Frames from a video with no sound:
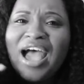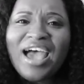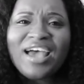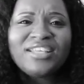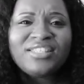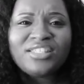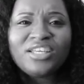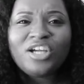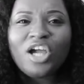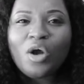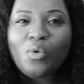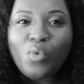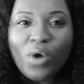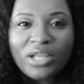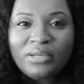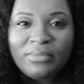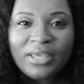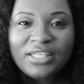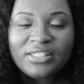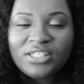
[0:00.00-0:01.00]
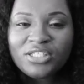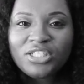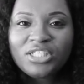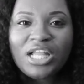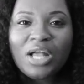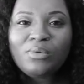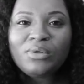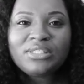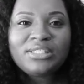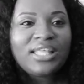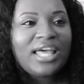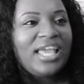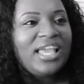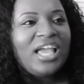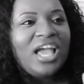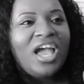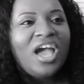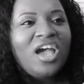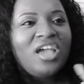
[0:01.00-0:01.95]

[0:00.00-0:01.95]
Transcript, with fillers: I sent her one message and I was like,